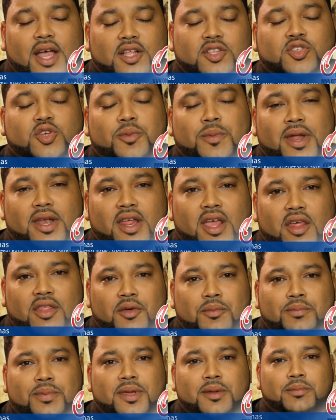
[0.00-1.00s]
And so many
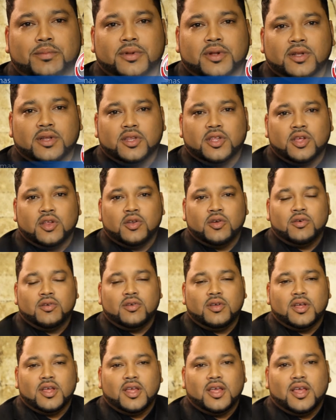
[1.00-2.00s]
other people, you know.